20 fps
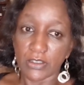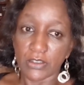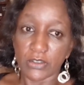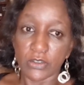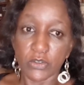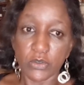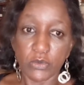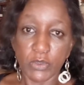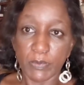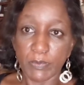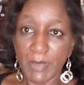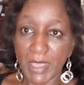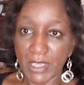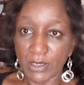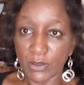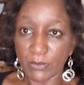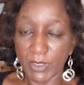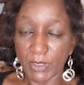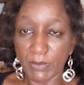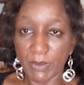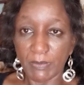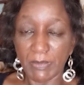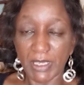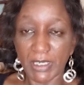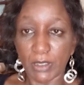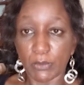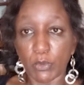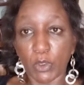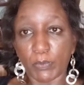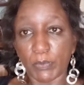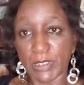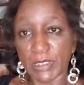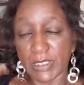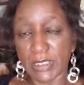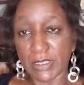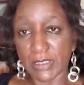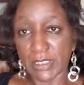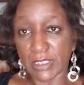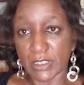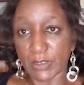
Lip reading: do with men, or maybe men are more persistent.